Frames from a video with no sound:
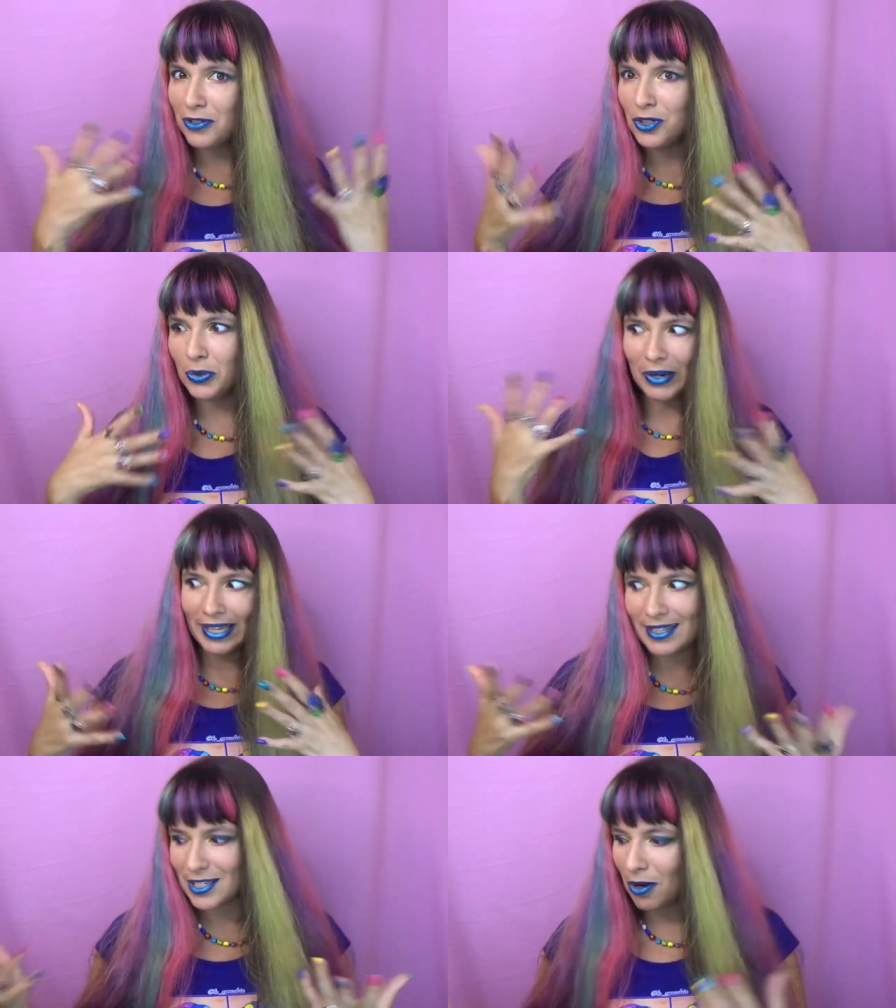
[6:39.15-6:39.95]
to
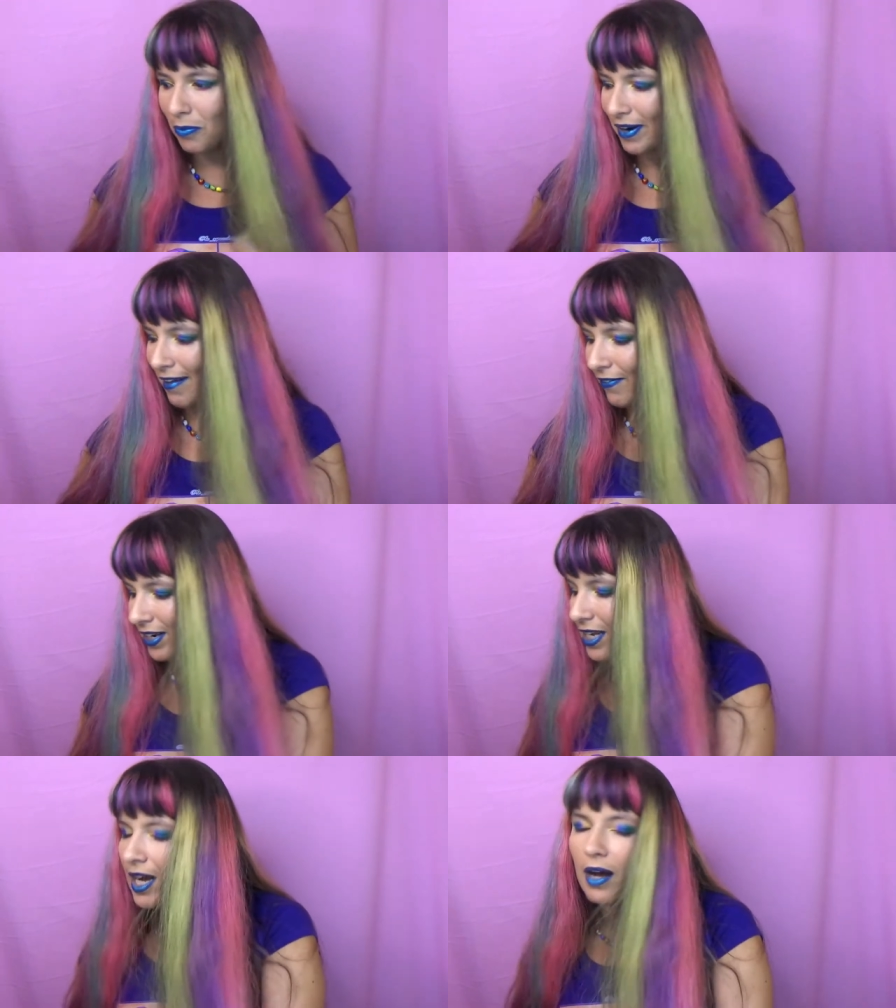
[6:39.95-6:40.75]
create this ombre
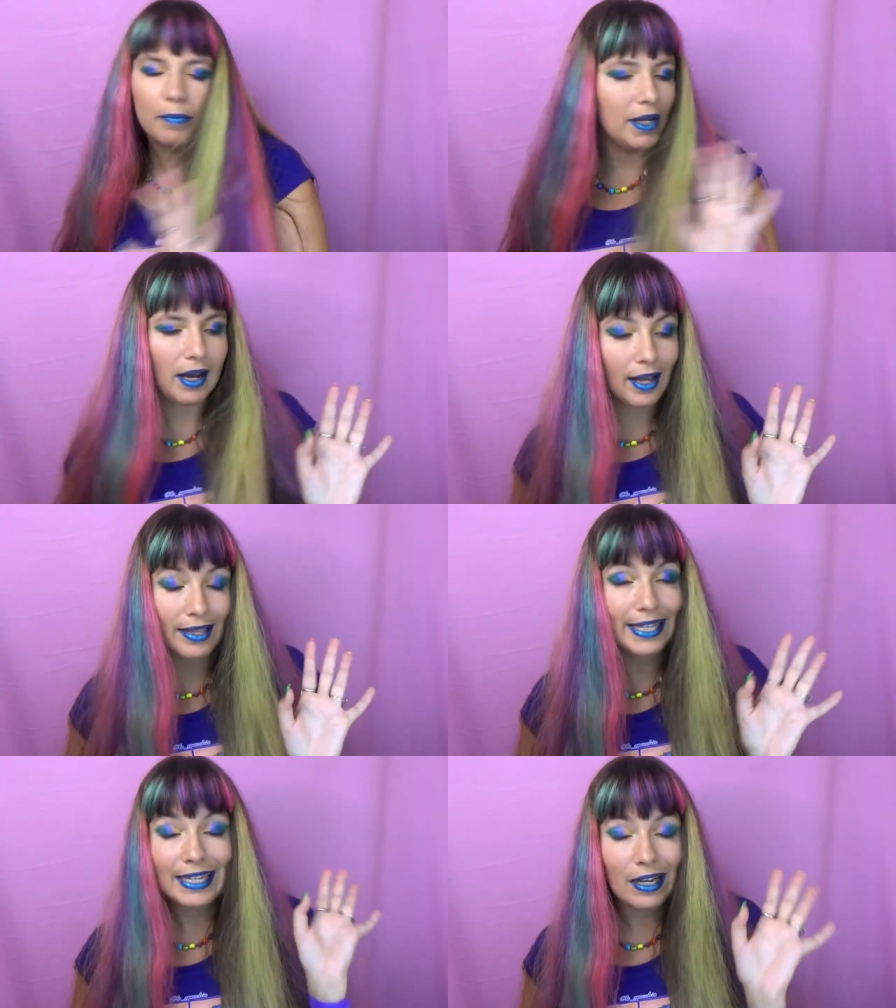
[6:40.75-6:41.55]
effect. But
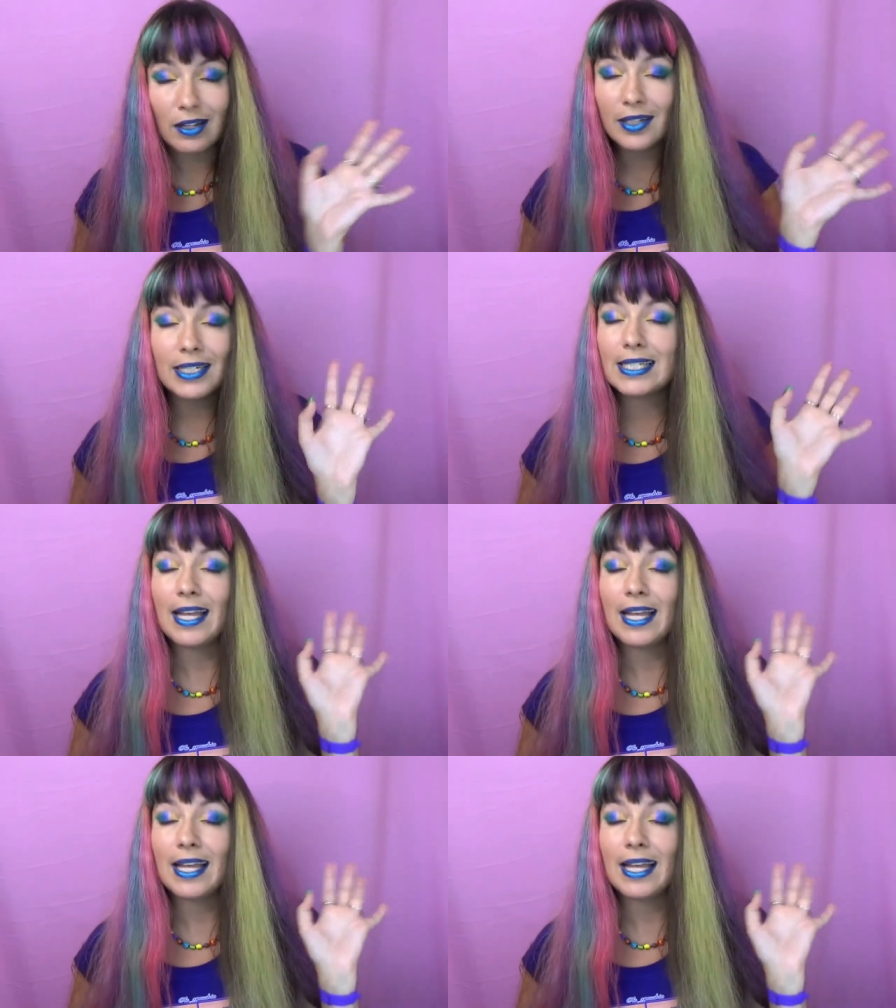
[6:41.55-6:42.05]
the color is